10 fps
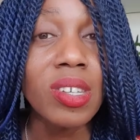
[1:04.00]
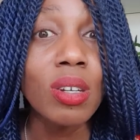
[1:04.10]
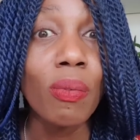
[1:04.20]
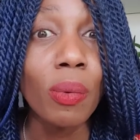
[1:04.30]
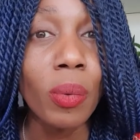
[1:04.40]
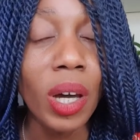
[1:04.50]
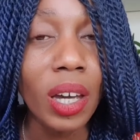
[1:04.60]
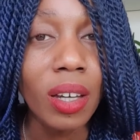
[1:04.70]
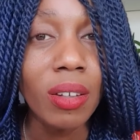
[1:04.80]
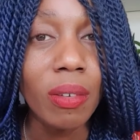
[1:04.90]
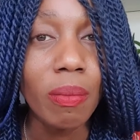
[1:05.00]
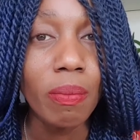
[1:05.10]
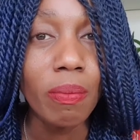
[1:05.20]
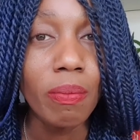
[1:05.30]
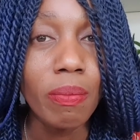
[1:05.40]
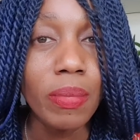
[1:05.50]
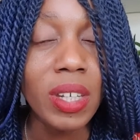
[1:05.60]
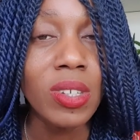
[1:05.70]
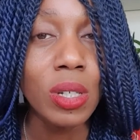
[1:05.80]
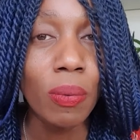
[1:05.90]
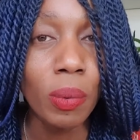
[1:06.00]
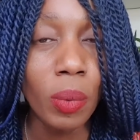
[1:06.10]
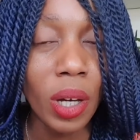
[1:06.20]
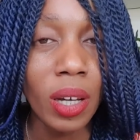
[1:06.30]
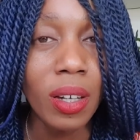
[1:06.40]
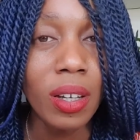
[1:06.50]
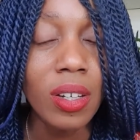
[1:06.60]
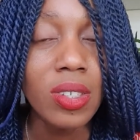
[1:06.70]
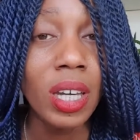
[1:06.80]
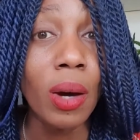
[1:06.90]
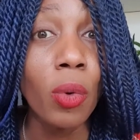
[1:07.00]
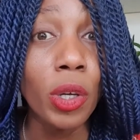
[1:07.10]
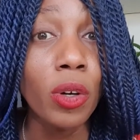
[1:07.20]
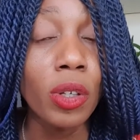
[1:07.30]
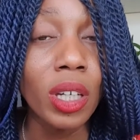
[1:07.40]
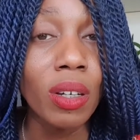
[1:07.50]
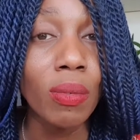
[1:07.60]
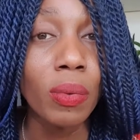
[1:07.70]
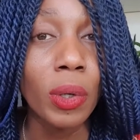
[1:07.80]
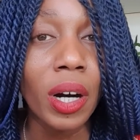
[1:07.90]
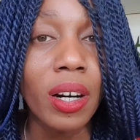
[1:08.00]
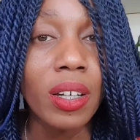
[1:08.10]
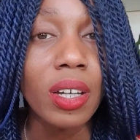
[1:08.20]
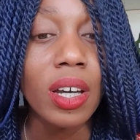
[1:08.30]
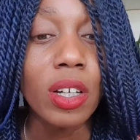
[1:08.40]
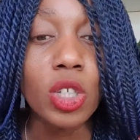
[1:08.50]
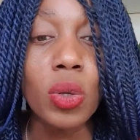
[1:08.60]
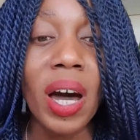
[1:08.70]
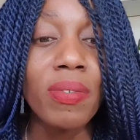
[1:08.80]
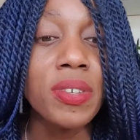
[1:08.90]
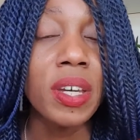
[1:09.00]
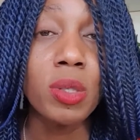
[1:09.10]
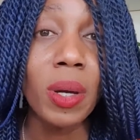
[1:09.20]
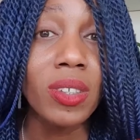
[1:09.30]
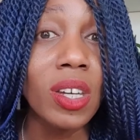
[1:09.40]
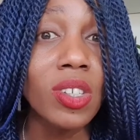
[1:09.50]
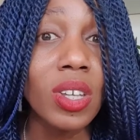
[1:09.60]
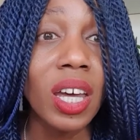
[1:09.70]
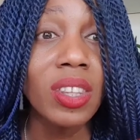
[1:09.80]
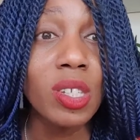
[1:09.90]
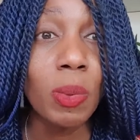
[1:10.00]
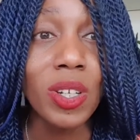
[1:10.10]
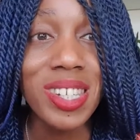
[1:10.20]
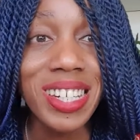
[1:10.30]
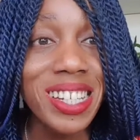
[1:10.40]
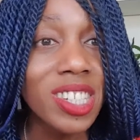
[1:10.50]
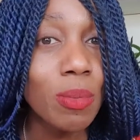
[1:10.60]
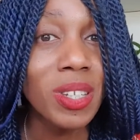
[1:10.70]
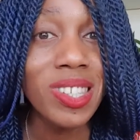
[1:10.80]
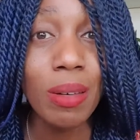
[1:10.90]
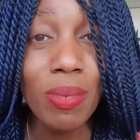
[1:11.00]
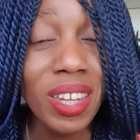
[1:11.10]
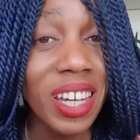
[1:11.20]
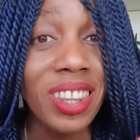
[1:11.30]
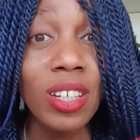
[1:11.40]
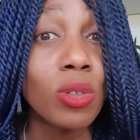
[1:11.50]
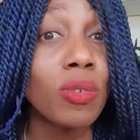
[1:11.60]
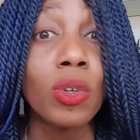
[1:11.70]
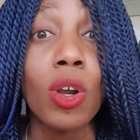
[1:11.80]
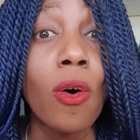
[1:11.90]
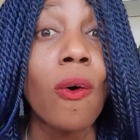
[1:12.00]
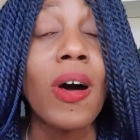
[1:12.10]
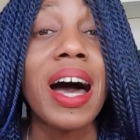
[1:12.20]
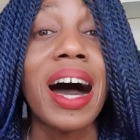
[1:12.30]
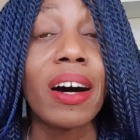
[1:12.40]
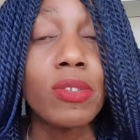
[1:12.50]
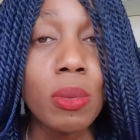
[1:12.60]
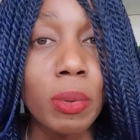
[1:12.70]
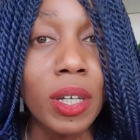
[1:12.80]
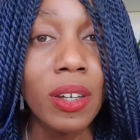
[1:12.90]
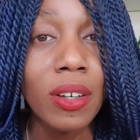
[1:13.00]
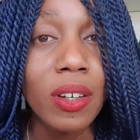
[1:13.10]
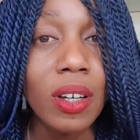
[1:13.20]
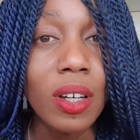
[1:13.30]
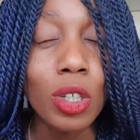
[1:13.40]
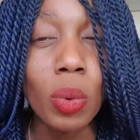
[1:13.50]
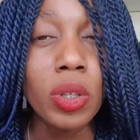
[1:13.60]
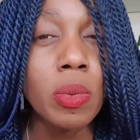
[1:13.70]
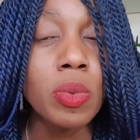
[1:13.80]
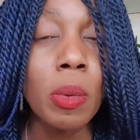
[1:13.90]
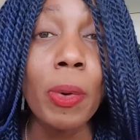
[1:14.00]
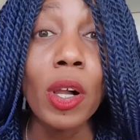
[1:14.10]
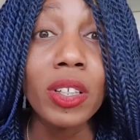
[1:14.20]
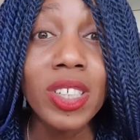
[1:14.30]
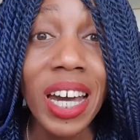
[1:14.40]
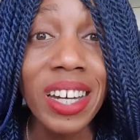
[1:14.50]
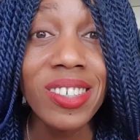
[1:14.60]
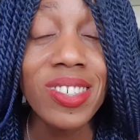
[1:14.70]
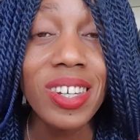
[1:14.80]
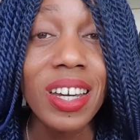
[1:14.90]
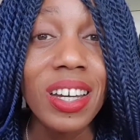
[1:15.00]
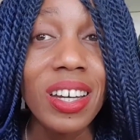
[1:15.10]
there's a different way. There's a different way to get what you're looking for. Because you have this expectation that this person needs to be something that they don't even know how to be. You want them to apologize.